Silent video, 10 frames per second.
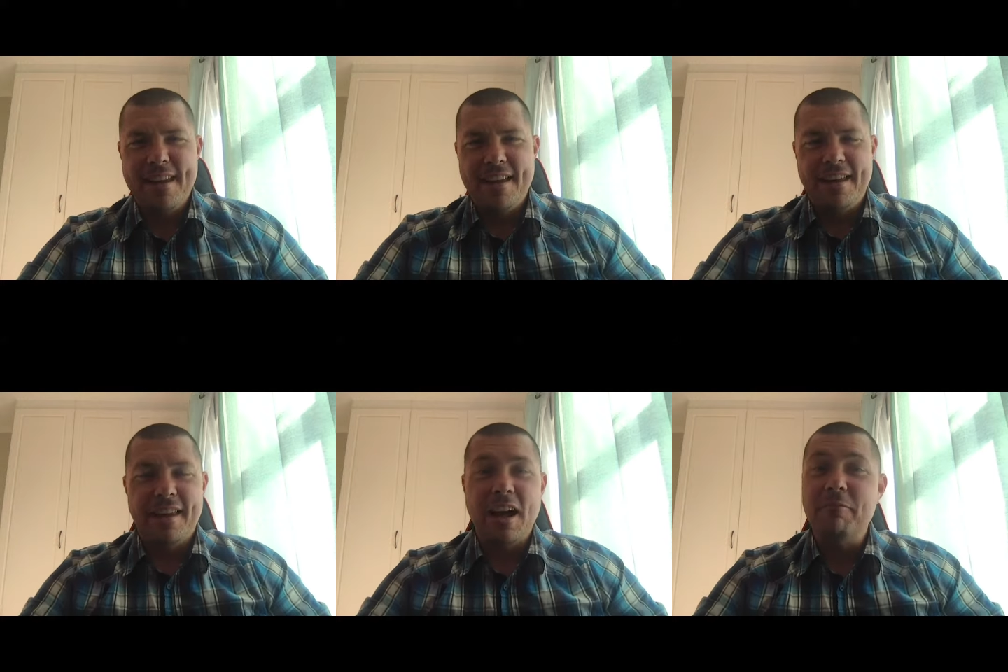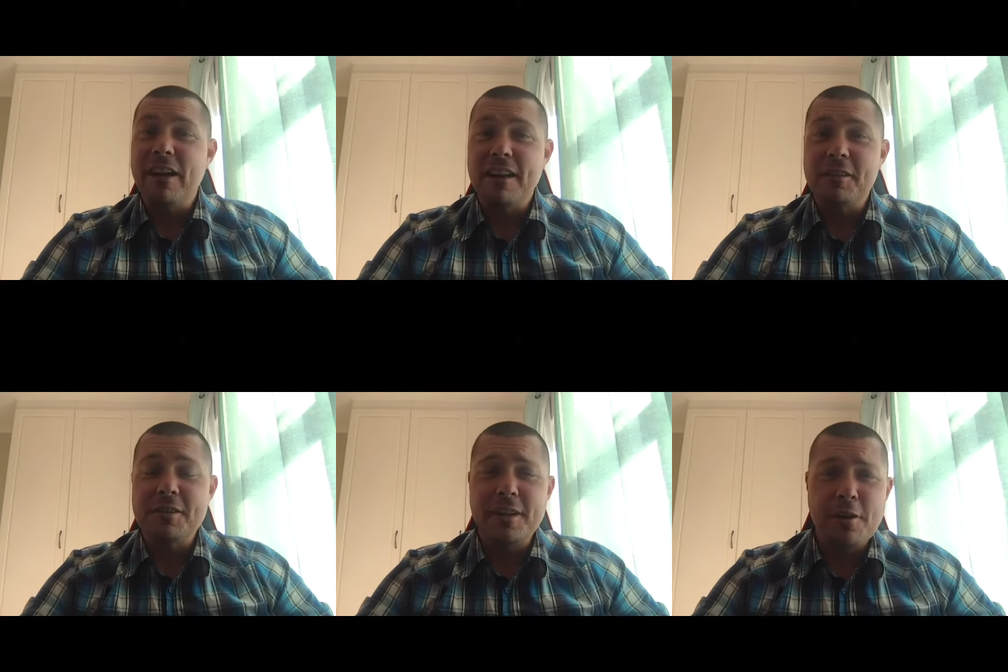And I'm Vanna
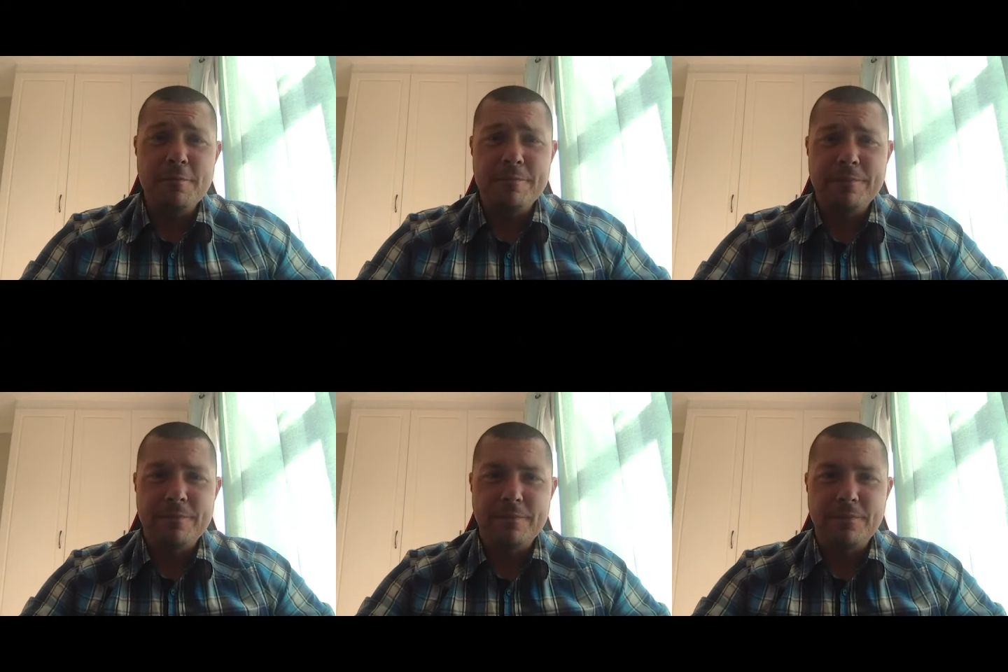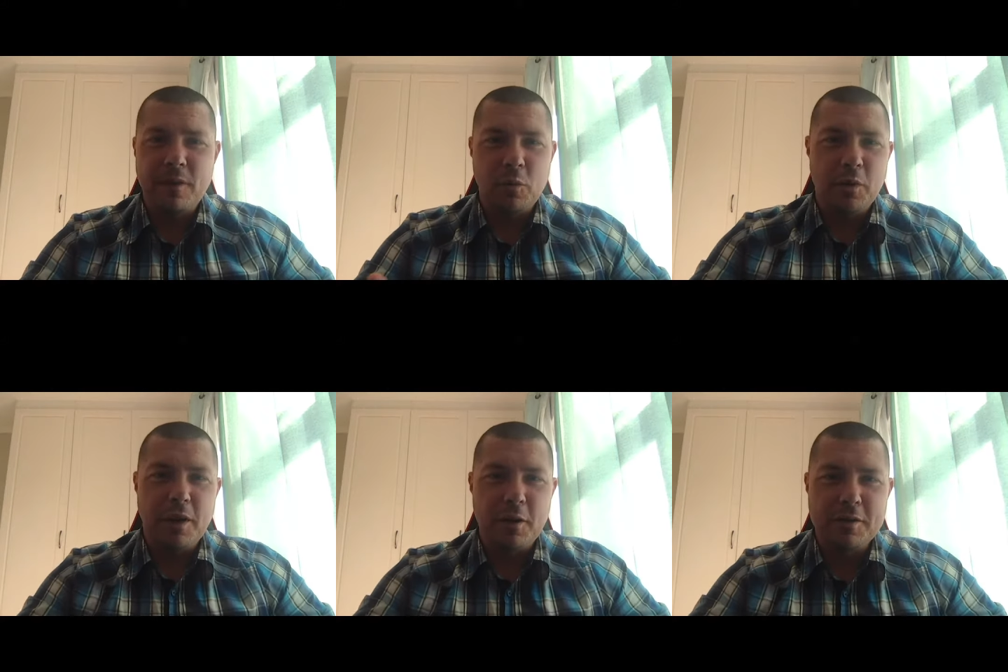Rousseau, and
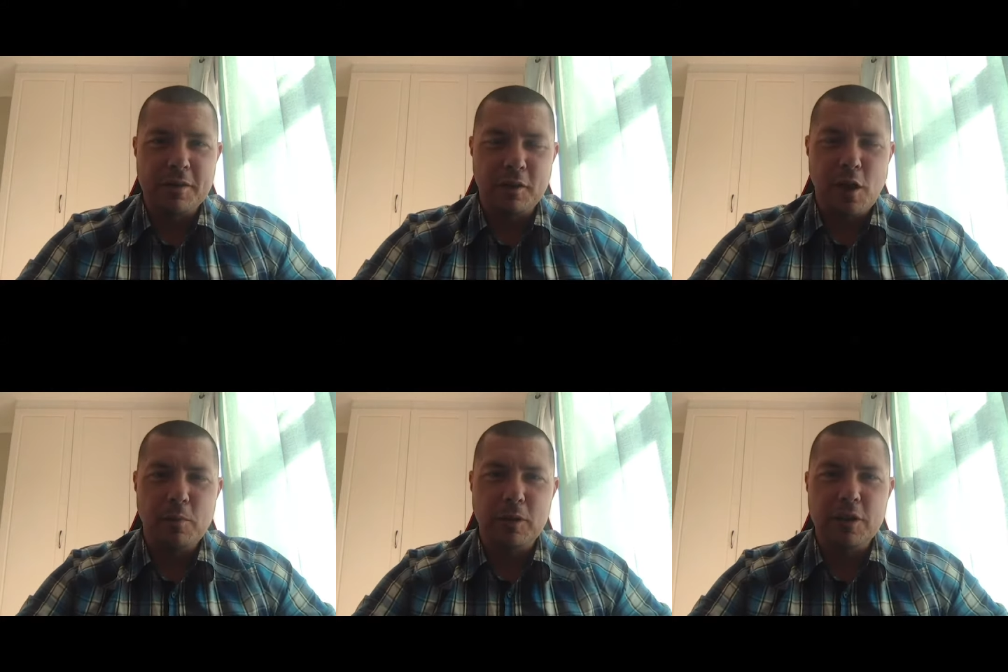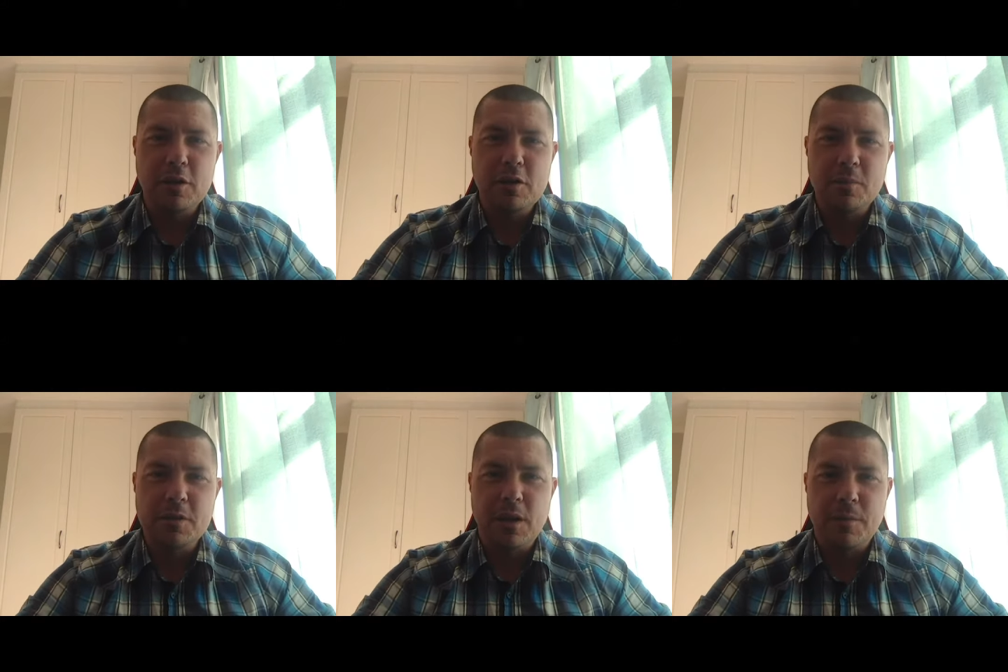we host the Global
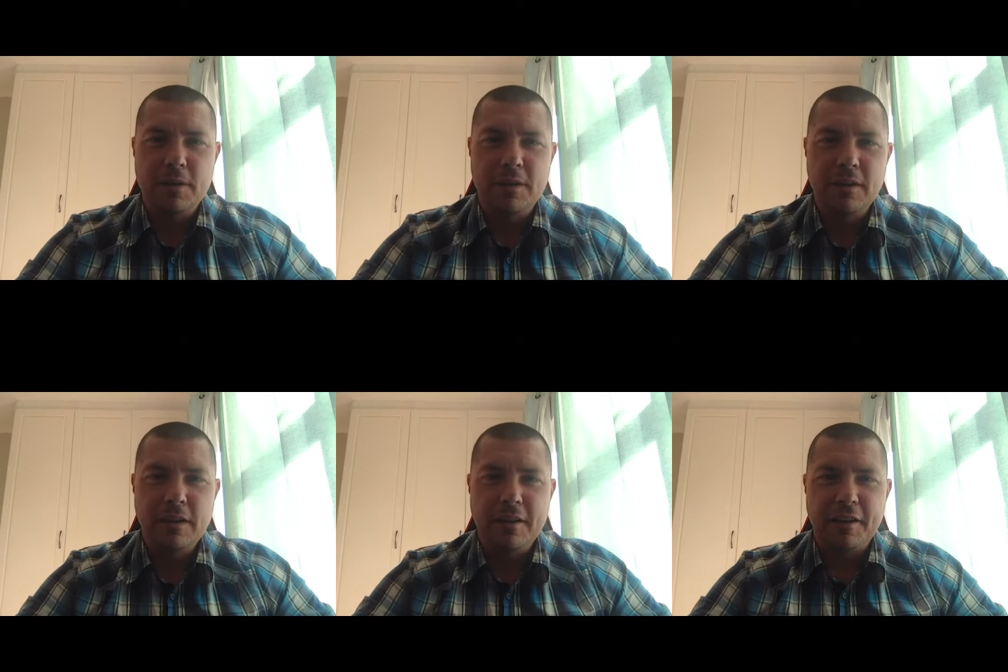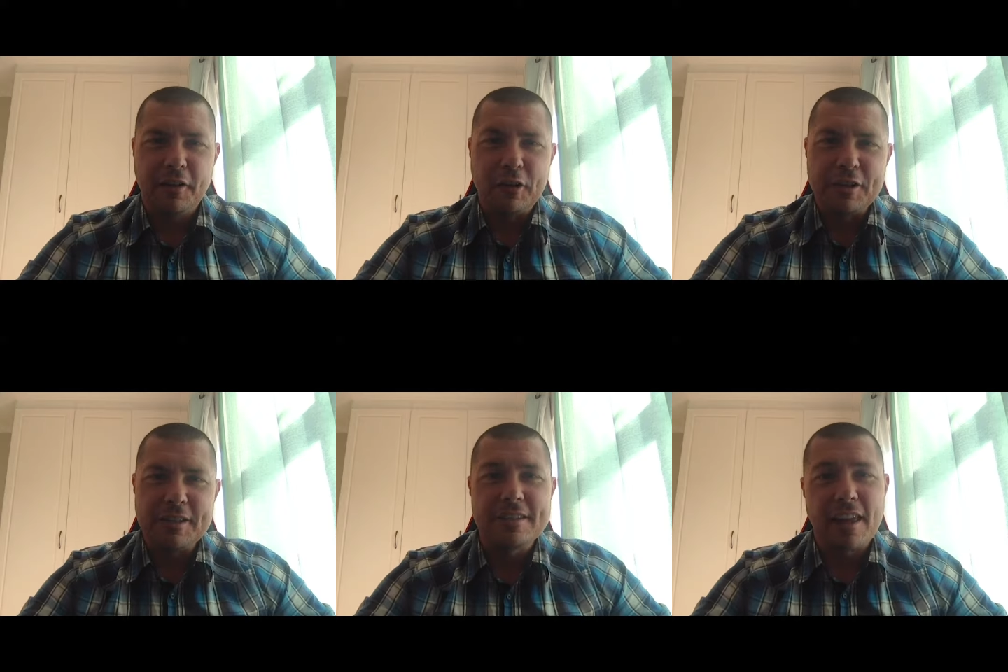Leadership Summit
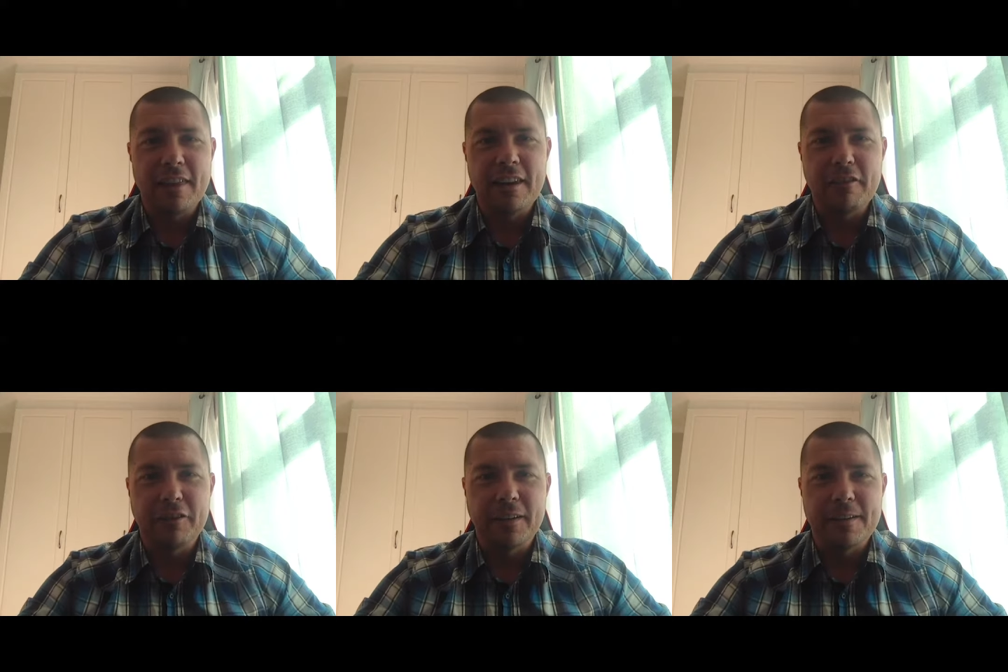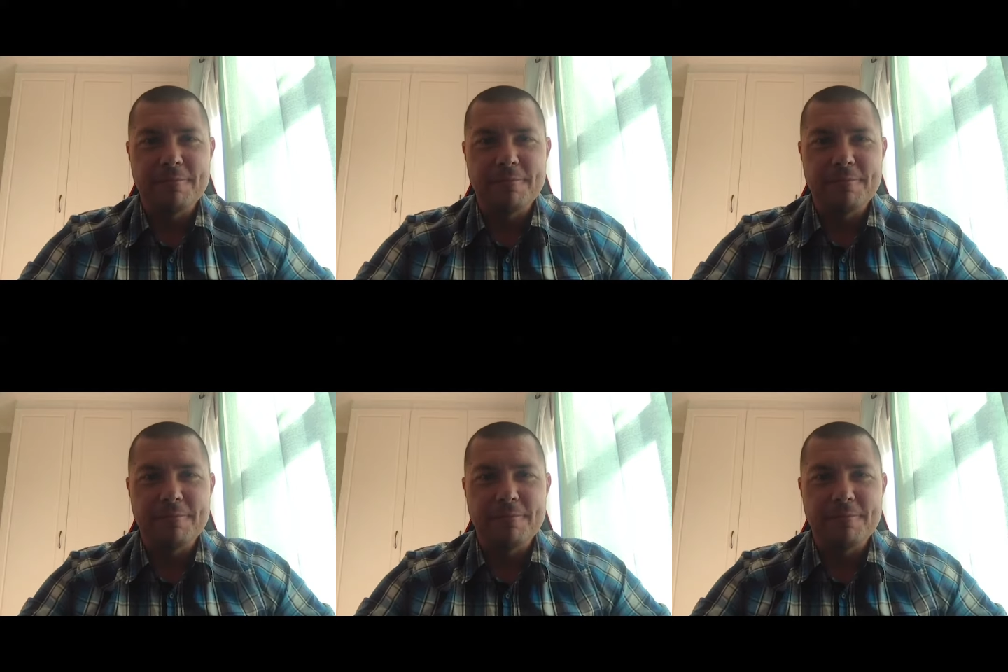across Southern Africa.